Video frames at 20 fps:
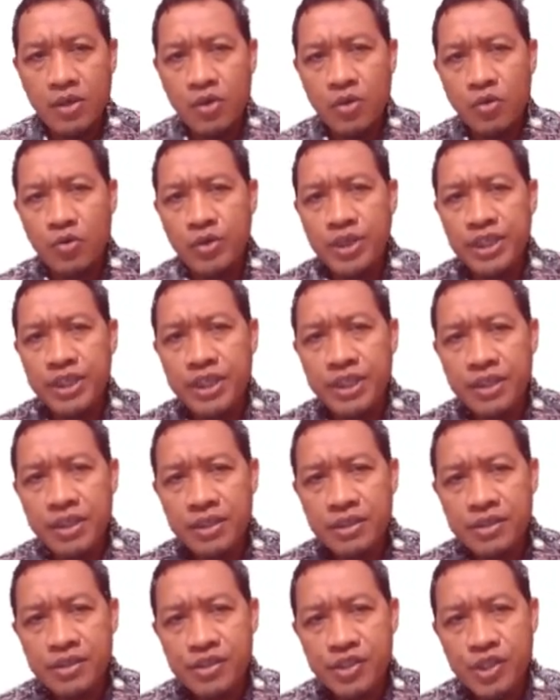We
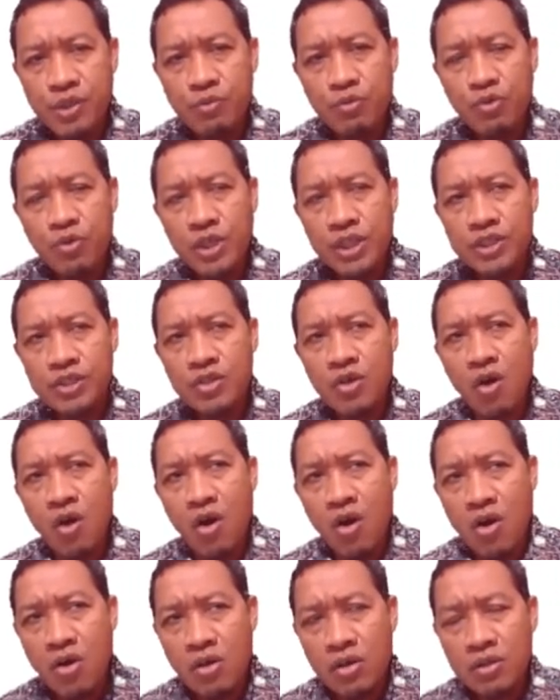didn't simulate
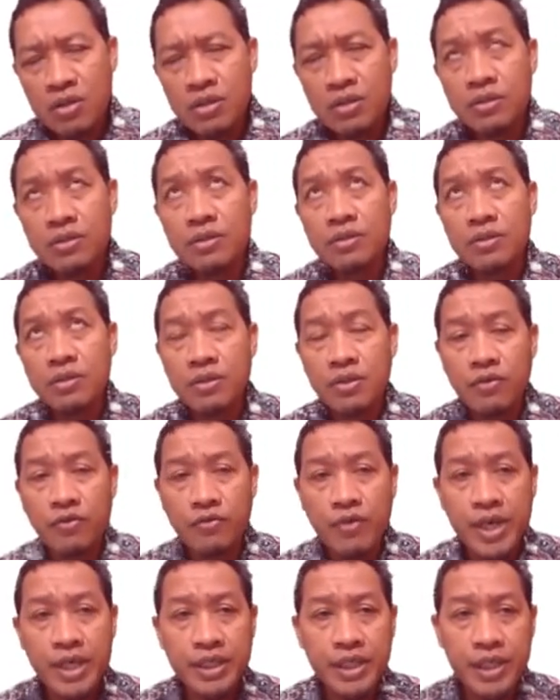all
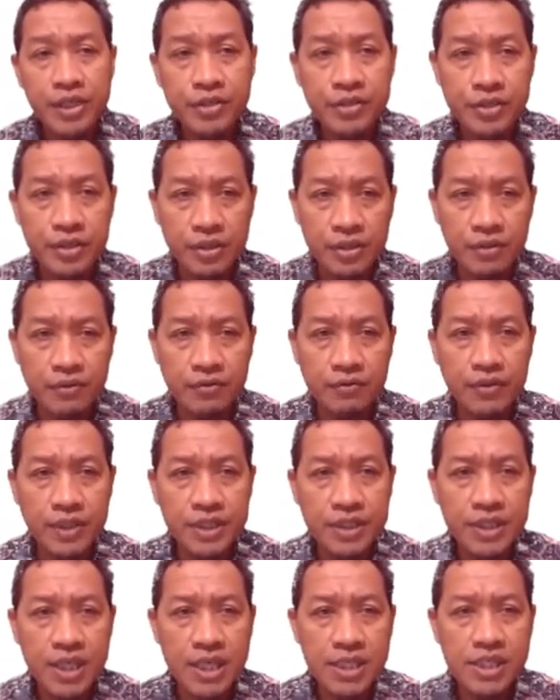variation.
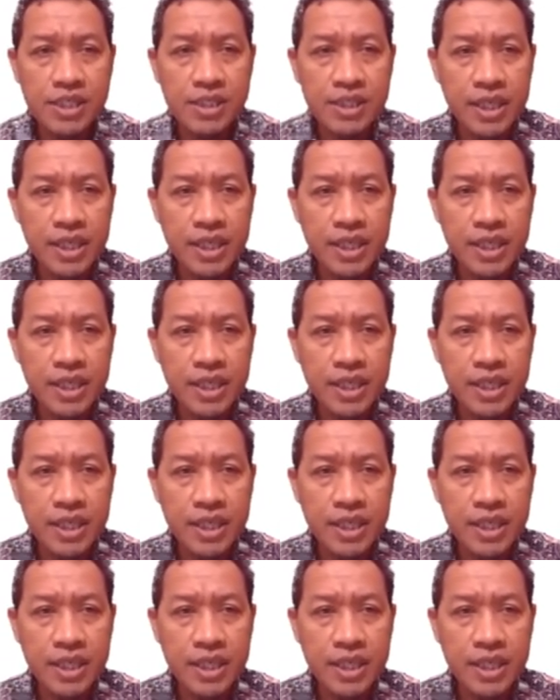We just